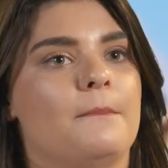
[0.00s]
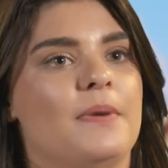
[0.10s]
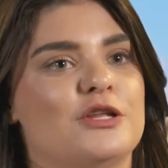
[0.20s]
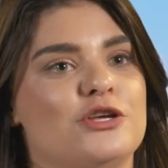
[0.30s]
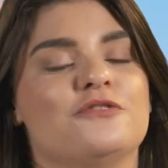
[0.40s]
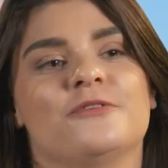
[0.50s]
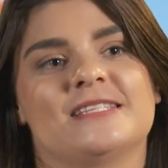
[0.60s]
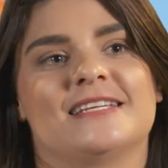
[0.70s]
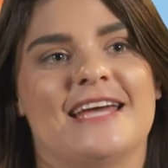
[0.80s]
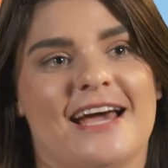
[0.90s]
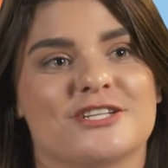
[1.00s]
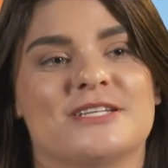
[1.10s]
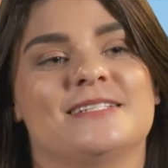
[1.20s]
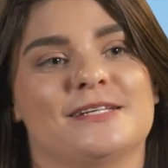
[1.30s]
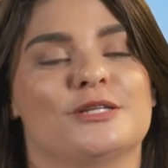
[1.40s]
but the university
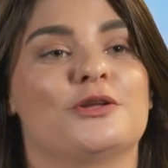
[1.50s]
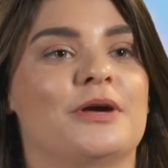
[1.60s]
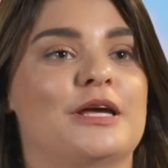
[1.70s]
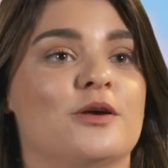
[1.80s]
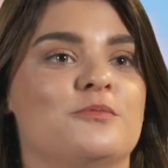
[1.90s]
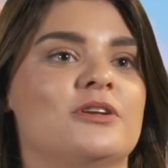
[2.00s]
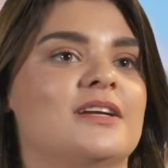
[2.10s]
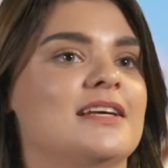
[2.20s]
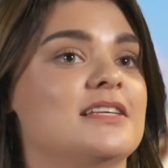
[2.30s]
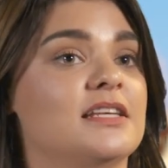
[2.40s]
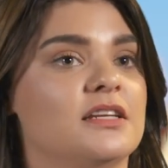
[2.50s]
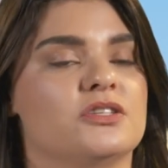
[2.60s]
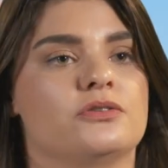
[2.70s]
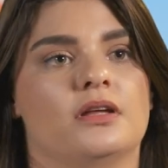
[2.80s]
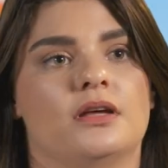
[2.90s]
actually does a lot in communities in
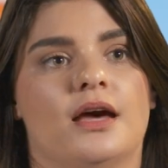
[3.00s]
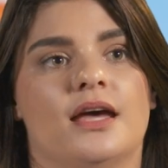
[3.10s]
Australia